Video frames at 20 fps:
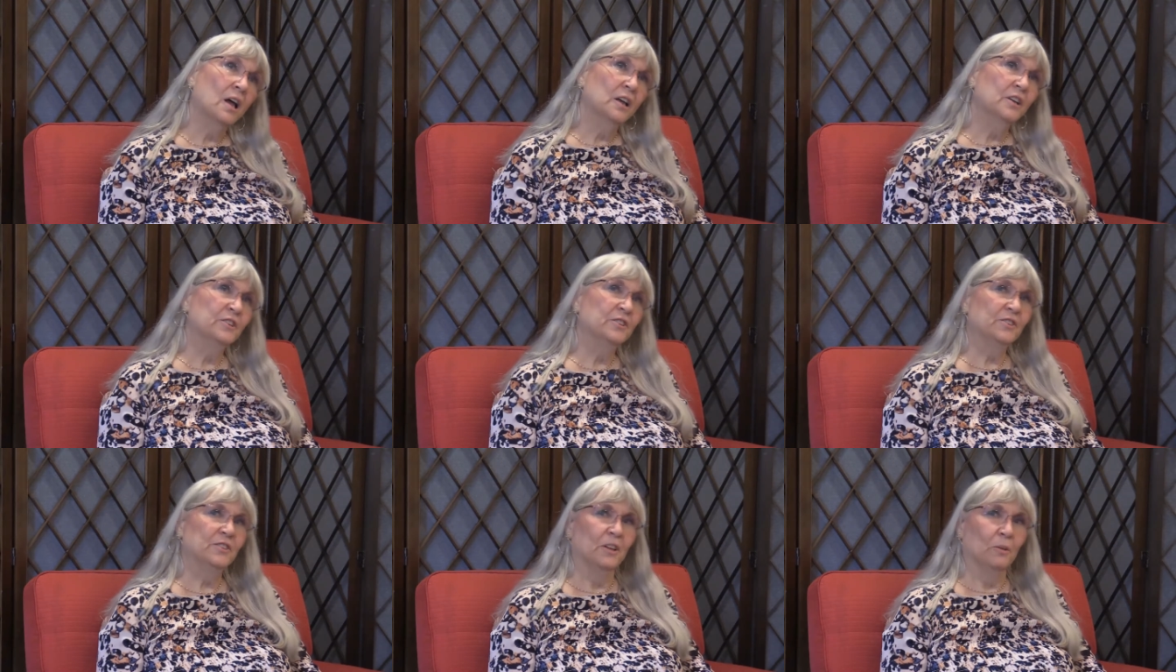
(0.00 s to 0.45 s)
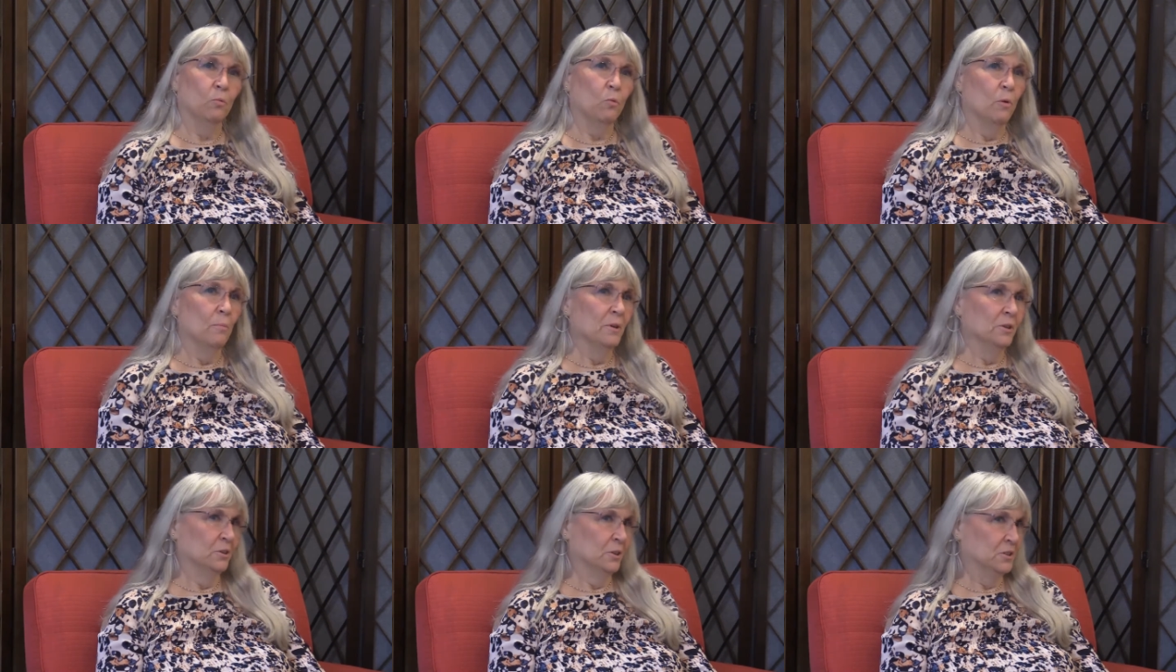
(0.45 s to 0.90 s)
So the
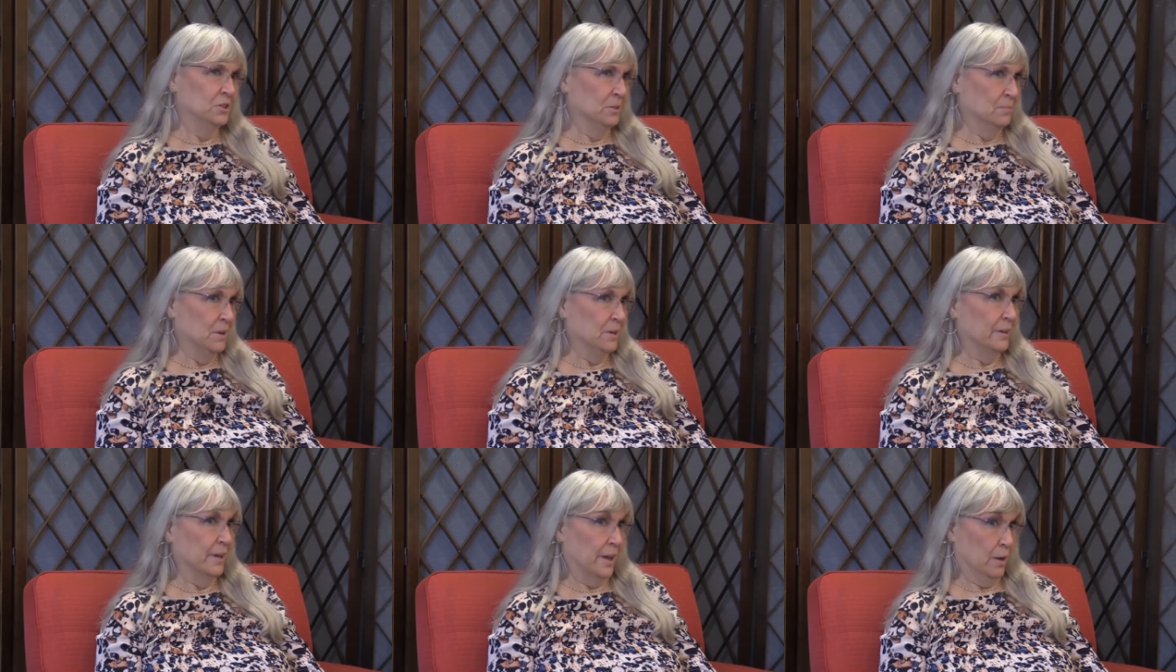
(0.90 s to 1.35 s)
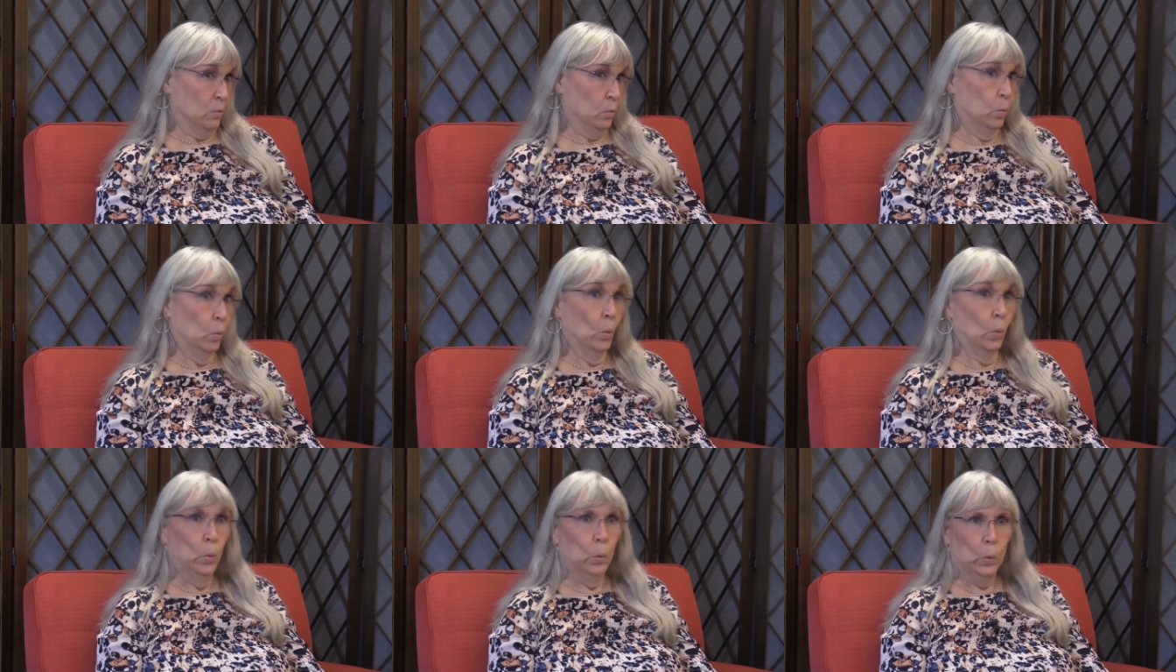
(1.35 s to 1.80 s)
woman looked at me like,
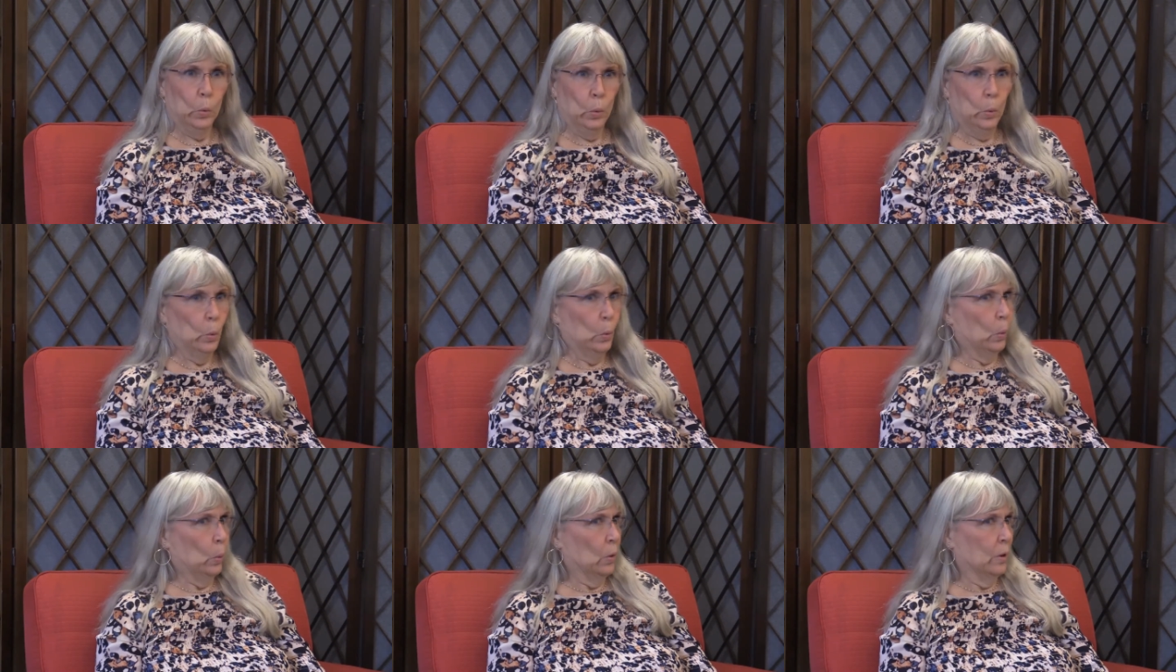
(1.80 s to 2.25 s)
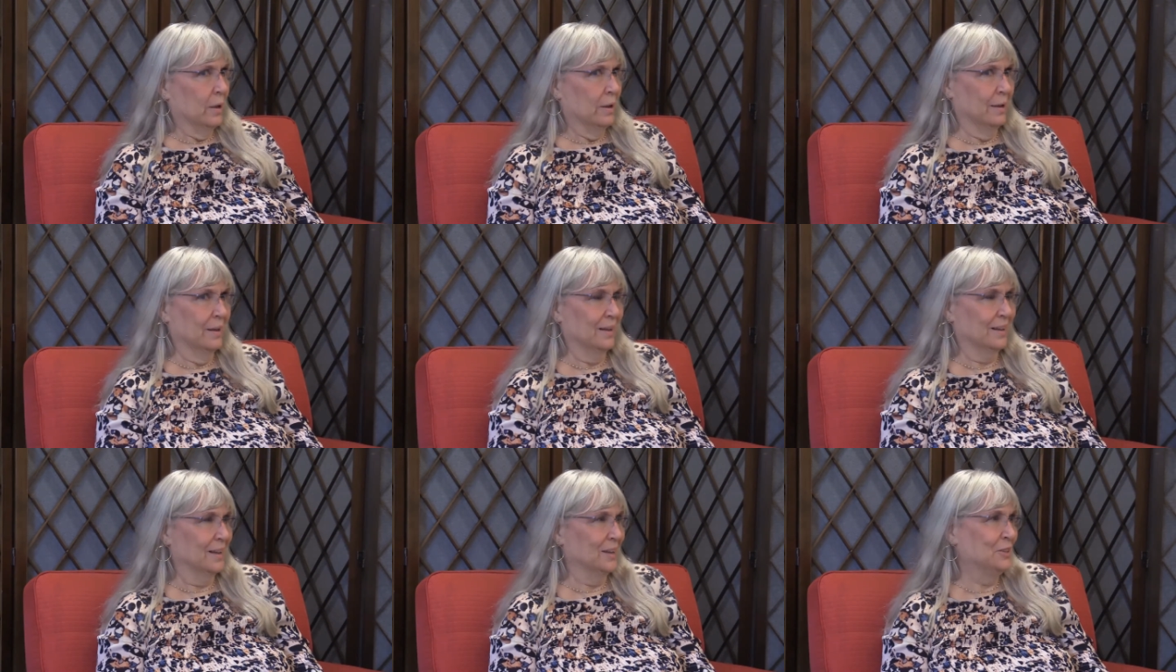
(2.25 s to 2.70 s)

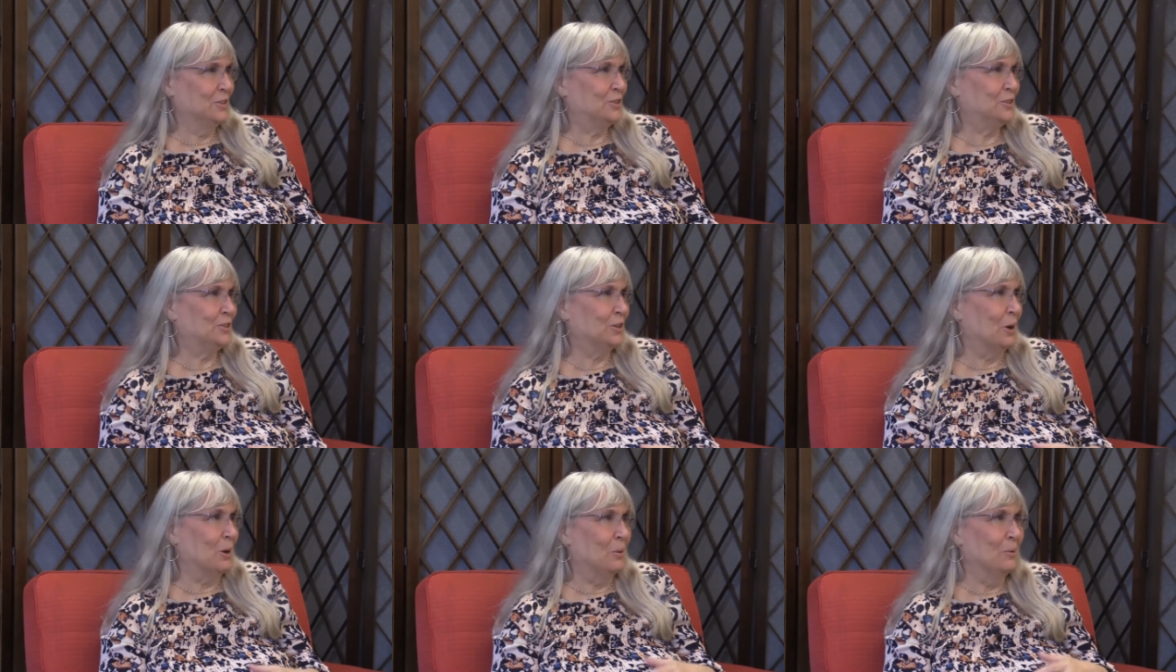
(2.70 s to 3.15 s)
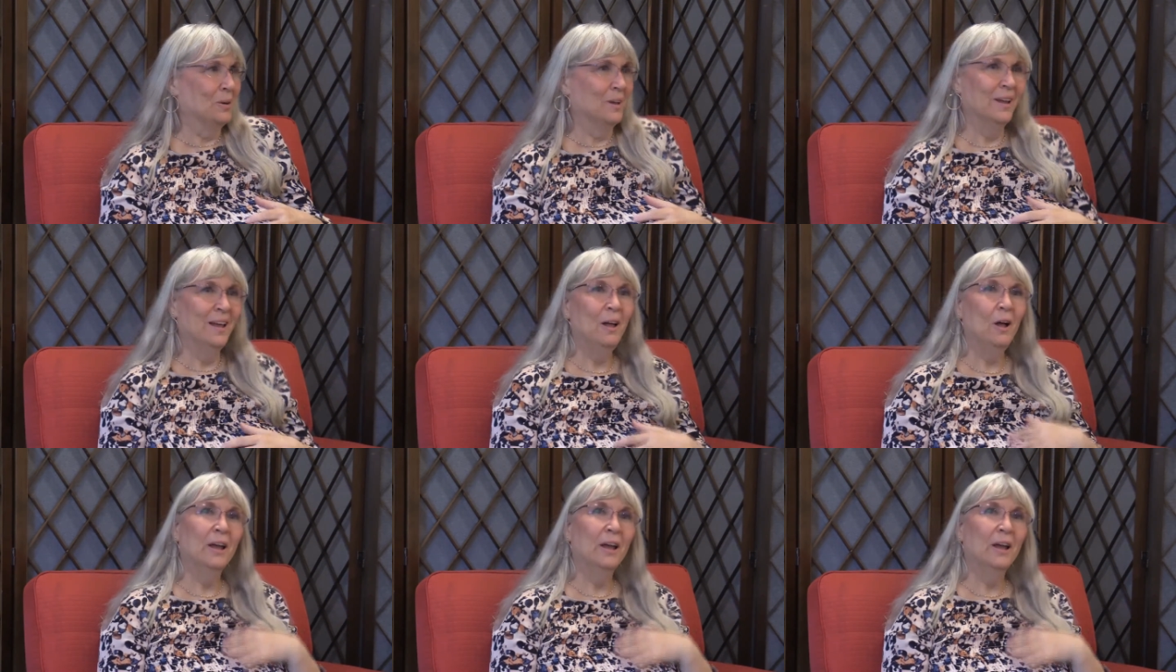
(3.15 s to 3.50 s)
so